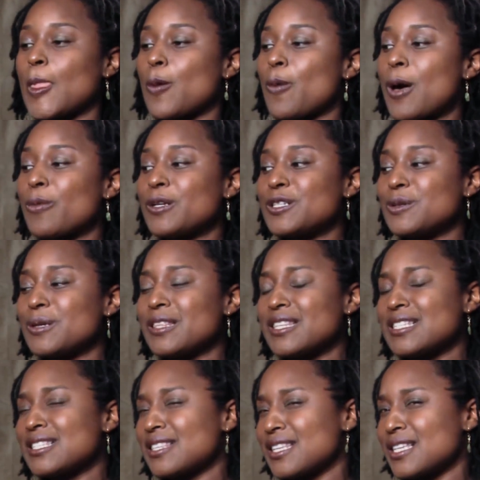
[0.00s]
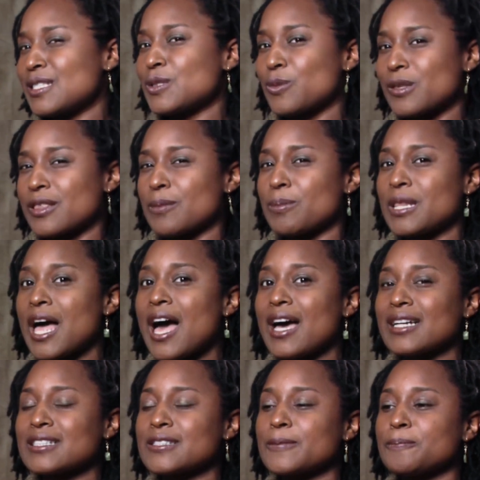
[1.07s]
while we're doing these things with the
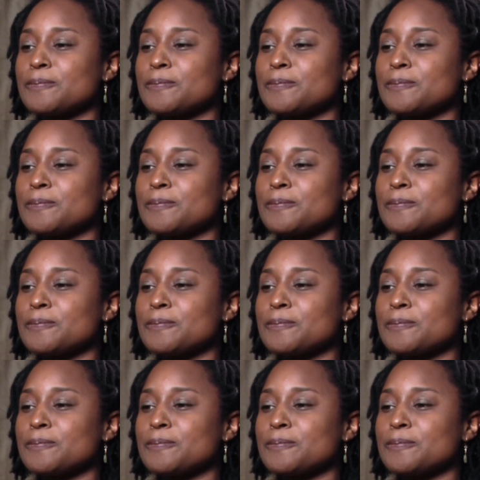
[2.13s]
blocks,